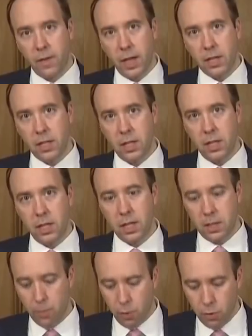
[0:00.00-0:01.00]
a vaccine
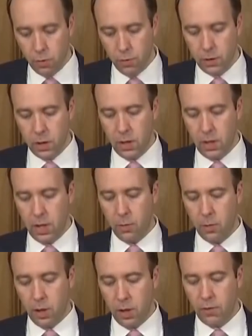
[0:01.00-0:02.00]
is approved,
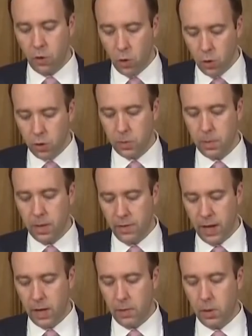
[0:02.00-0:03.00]
it will, of course, be
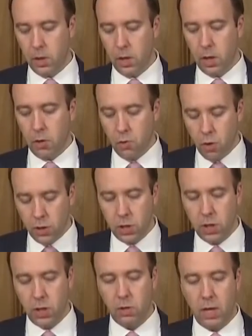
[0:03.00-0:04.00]
available across
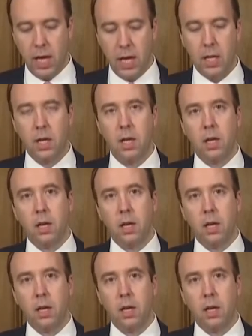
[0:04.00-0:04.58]
the UK